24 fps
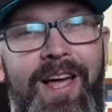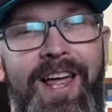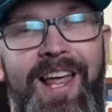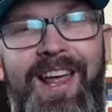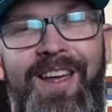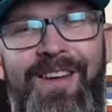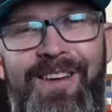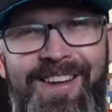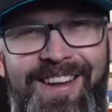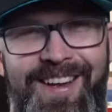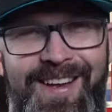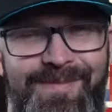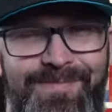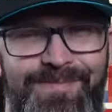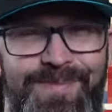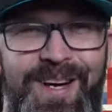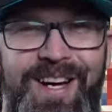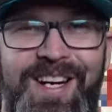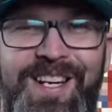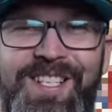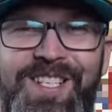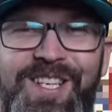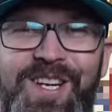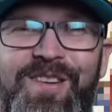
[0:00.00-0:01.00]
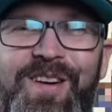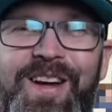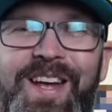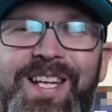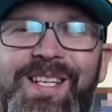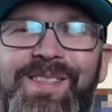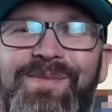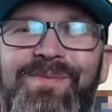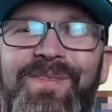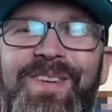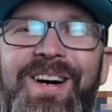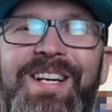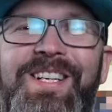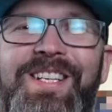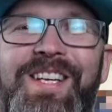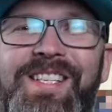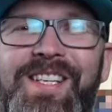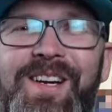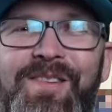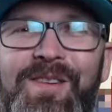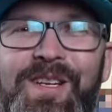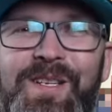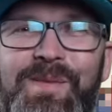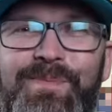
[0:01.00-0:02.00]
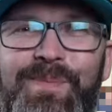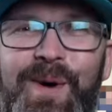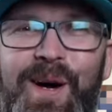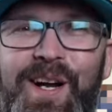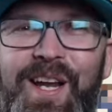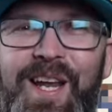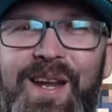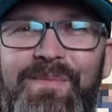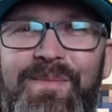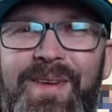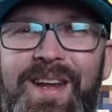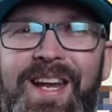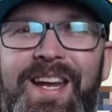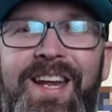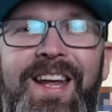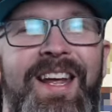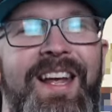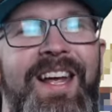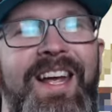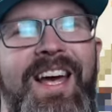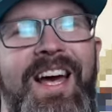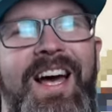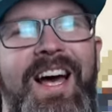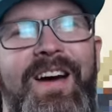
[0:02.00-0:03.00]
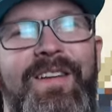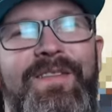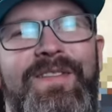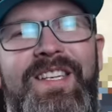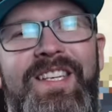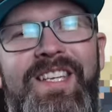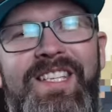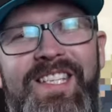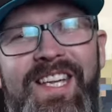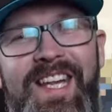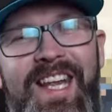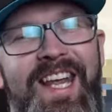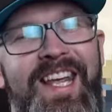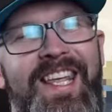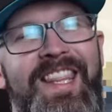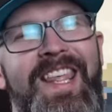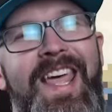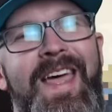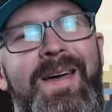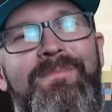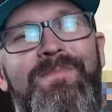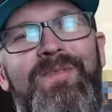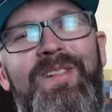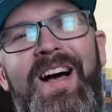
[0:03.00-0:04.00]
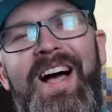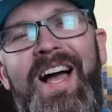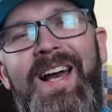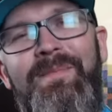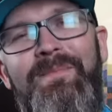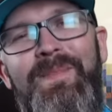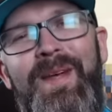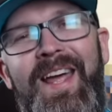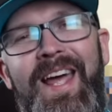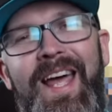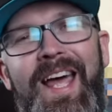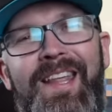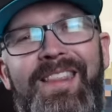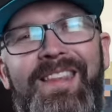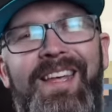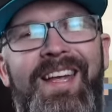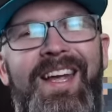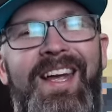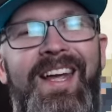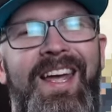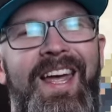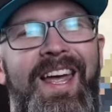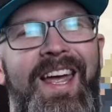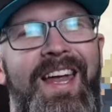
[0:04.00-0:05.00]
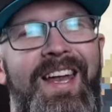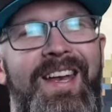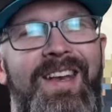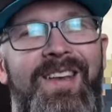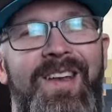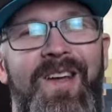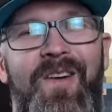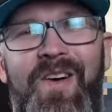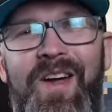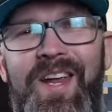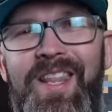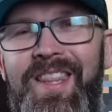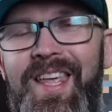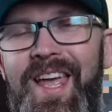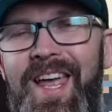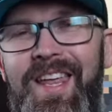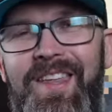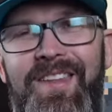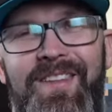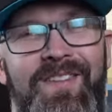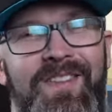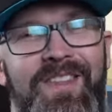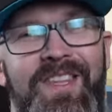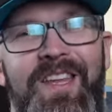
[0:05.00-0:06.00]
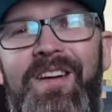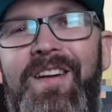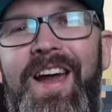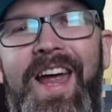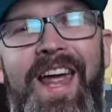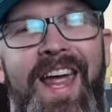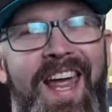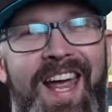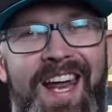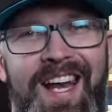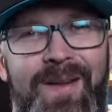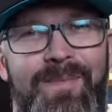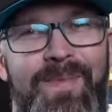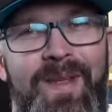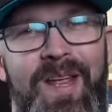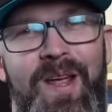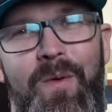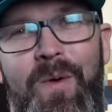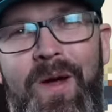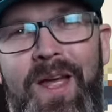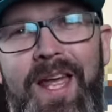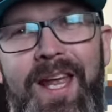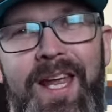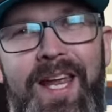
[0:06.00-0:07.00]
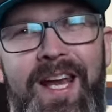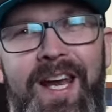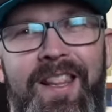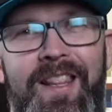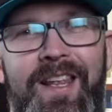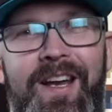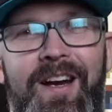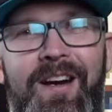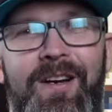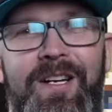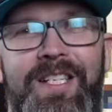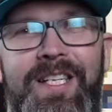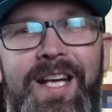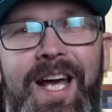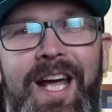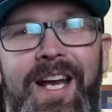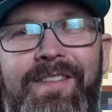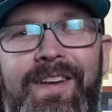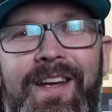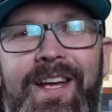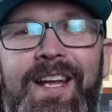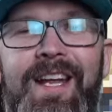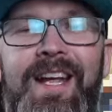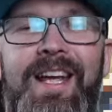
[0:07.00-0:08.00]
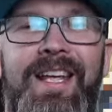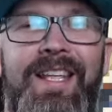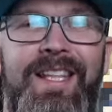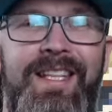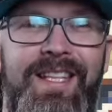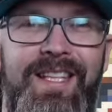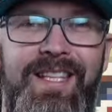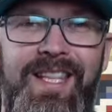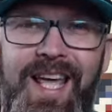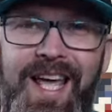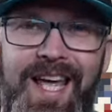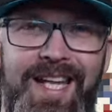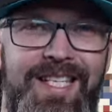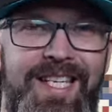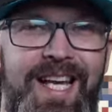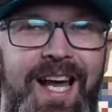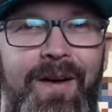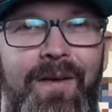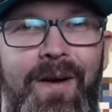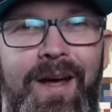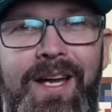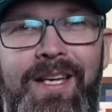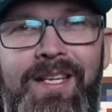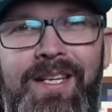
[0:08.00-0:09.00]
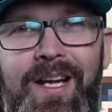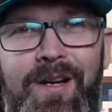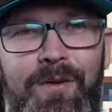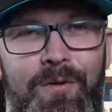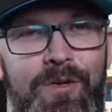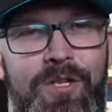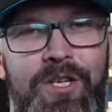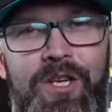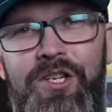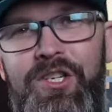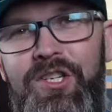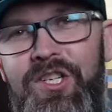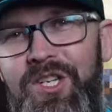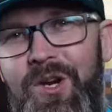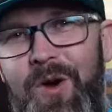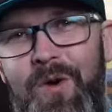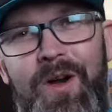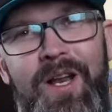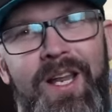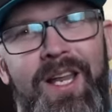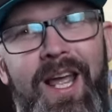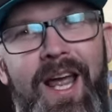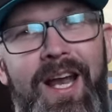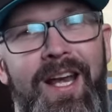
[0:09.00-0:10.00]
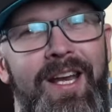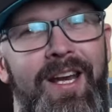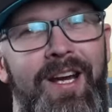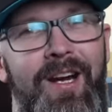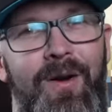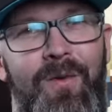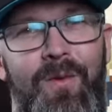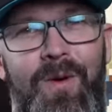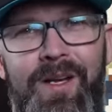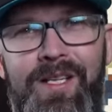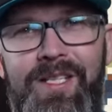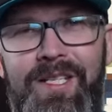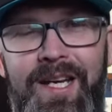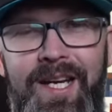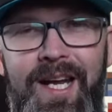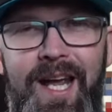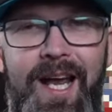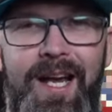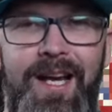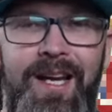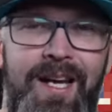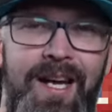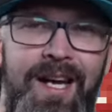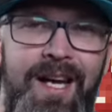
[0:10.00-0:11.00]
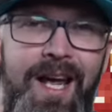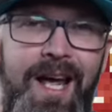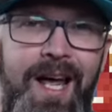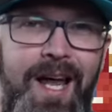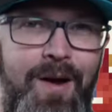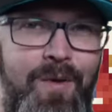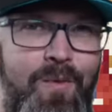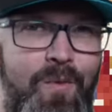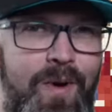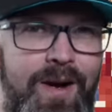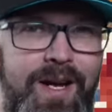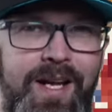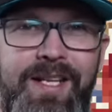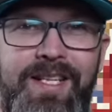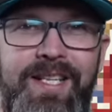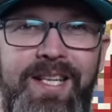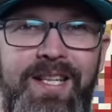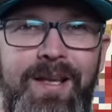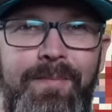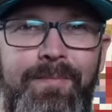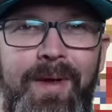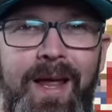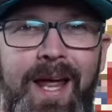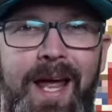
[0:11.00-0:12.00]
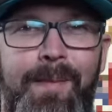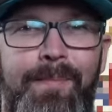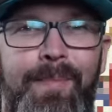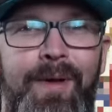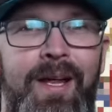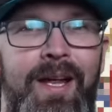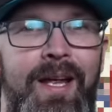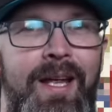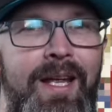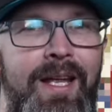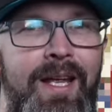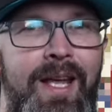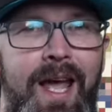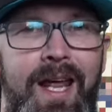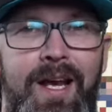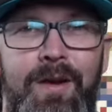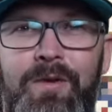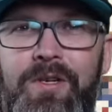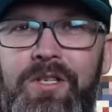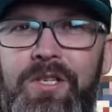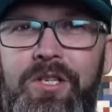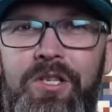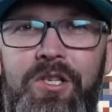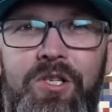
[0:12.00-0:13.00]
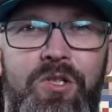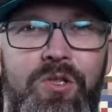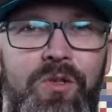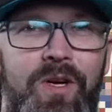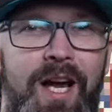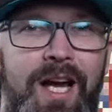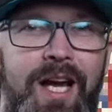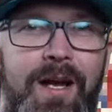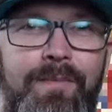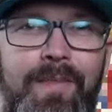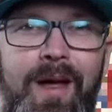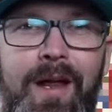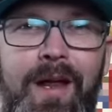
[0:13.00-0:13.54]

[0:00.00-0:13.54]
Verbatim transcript: it bugs you as much as it was bugging me of seeing that block path and knowing that there had to be a way to get on the other side of it. That's how I did it. We'll just show it again here once again. I went into the map, kind of was just dragging my